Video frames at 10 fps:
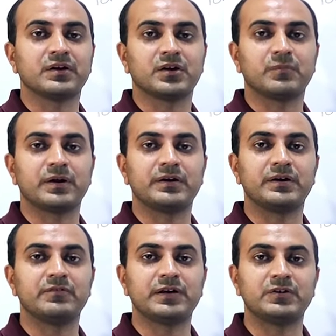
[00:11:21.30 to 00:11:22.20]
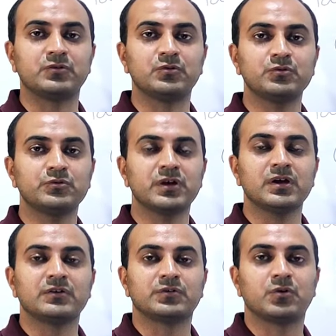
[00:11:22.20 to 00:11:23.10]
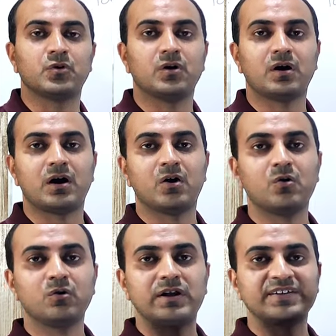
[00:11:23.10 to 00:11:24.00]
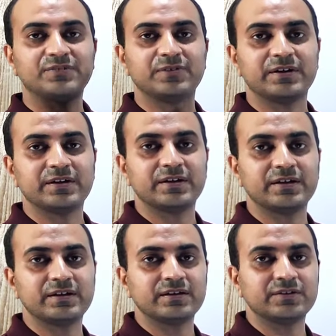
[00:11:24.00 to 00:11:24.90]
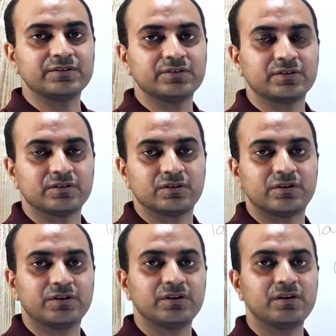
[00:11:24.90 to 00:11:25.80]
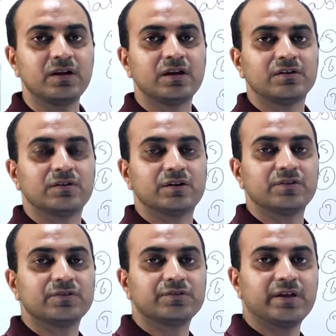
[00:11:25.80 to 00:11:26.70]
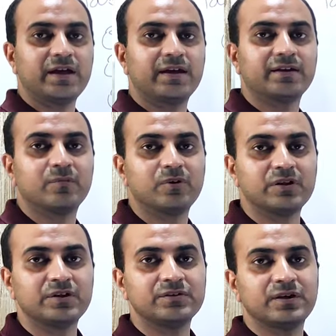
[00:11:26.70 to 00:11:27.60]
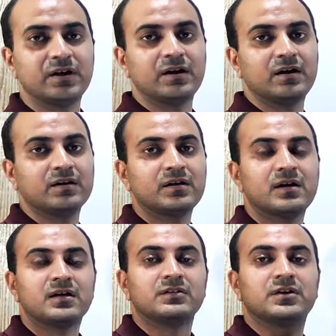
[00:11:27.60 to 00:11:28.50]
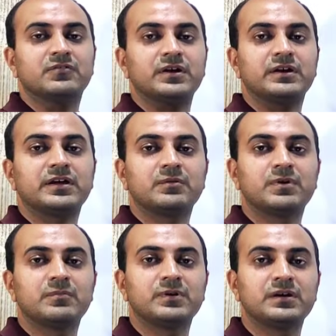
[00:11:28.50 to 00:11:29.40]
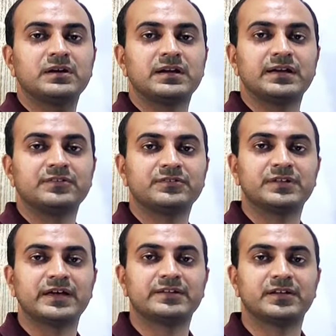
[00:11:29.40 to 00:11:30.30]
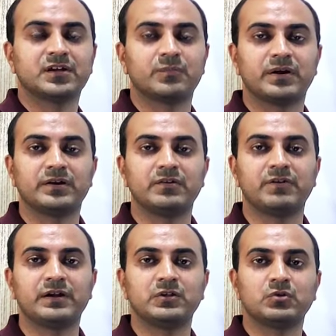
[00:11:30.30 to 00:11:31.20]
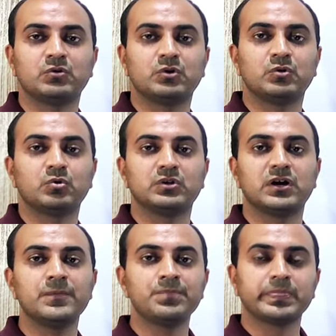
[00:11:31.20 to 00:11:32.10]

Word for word: recommended values so how less weight gain is resulted the reasons and remedies are the weight gain may be less than the recommended value due to the